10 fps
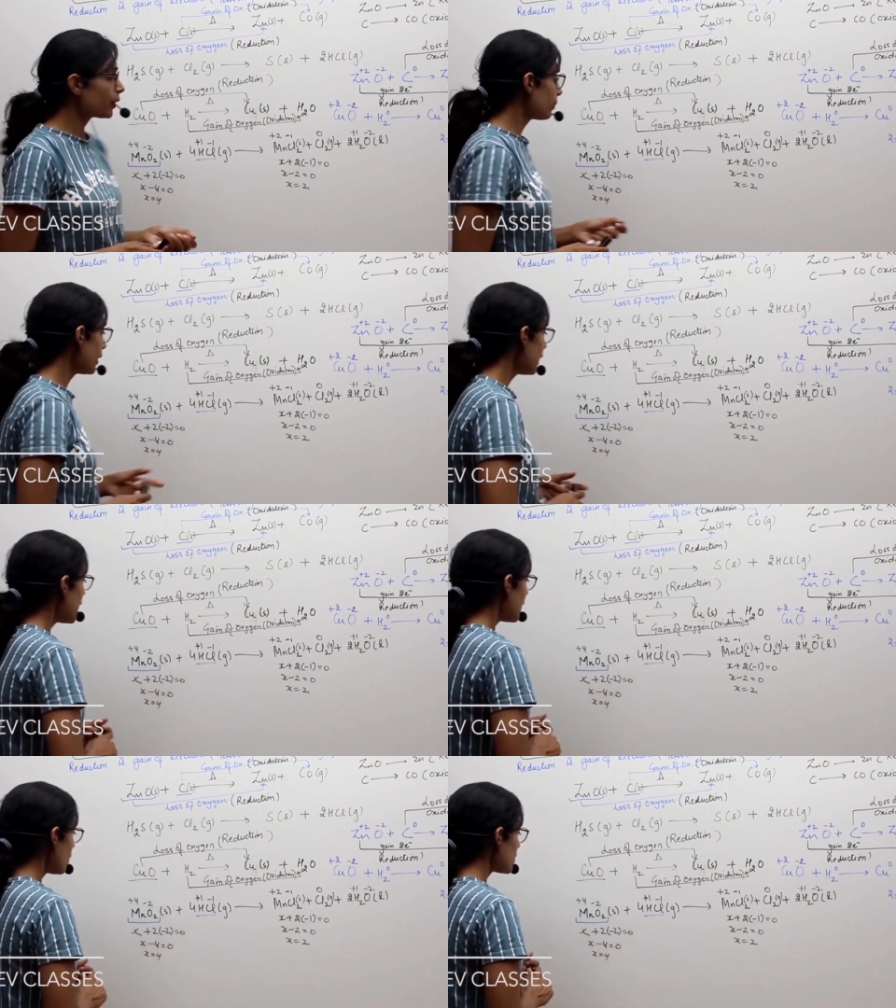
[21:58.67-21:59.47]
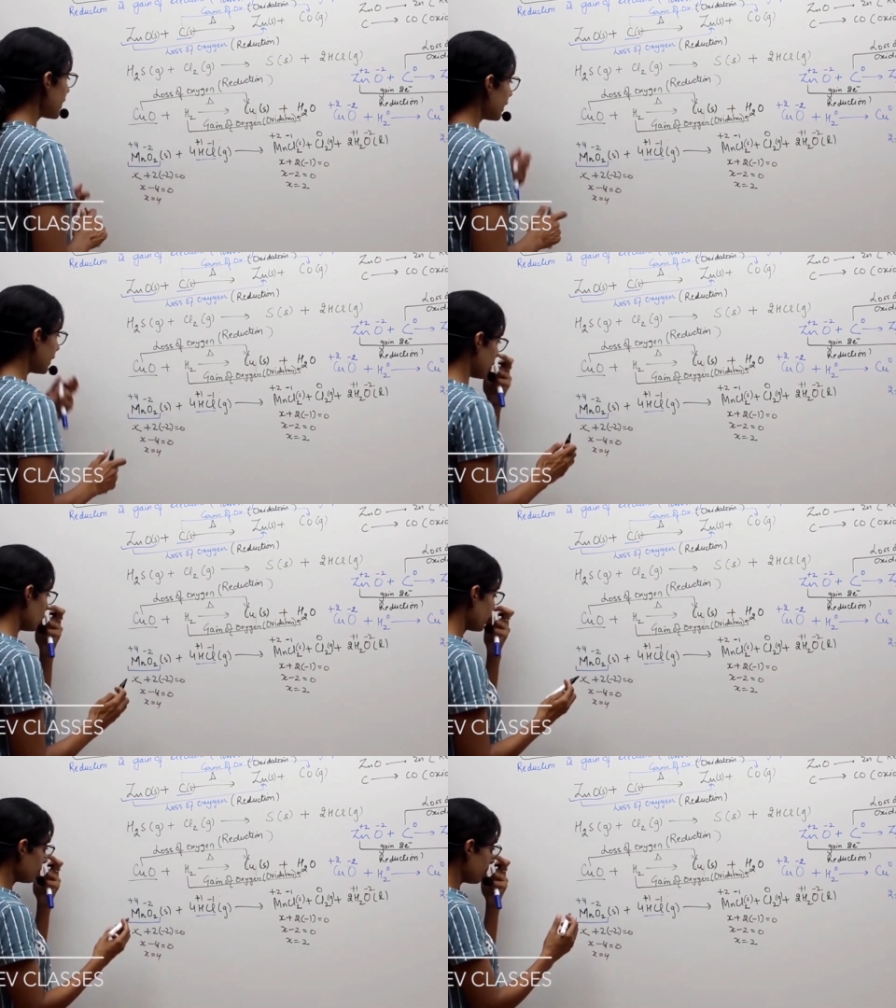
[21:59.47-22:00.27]
Okay. Now second thing,
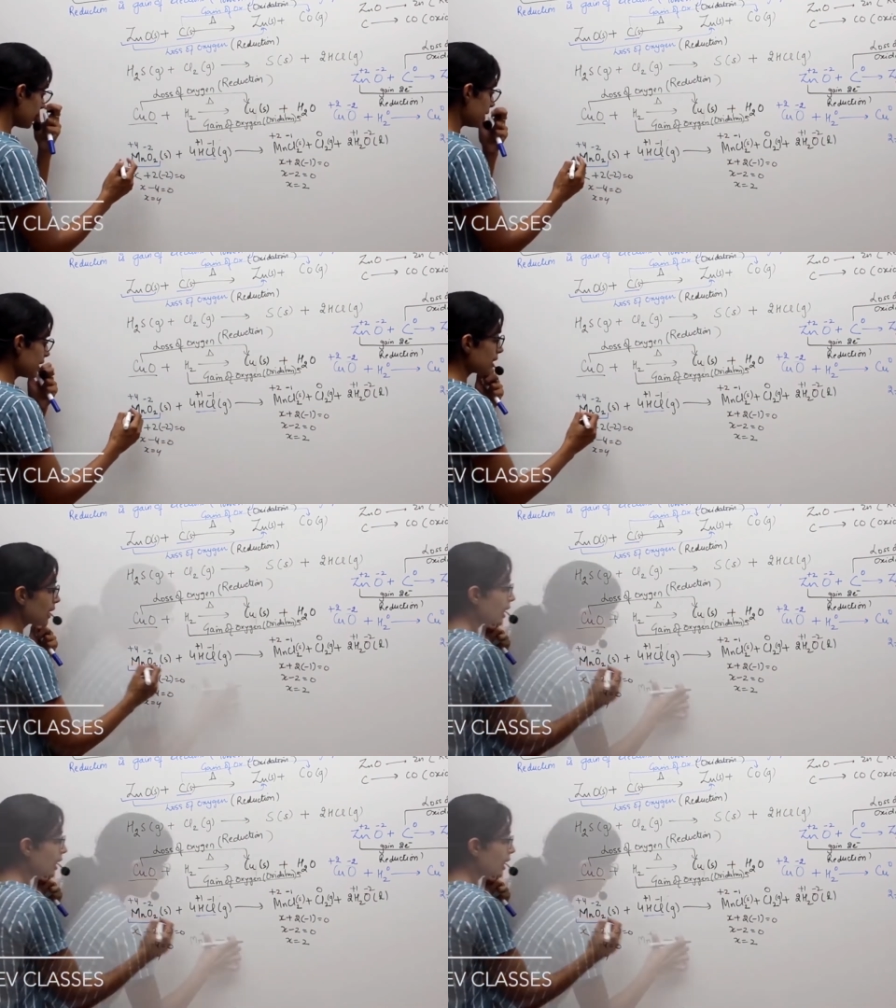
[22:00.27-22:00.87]
look at the manganese.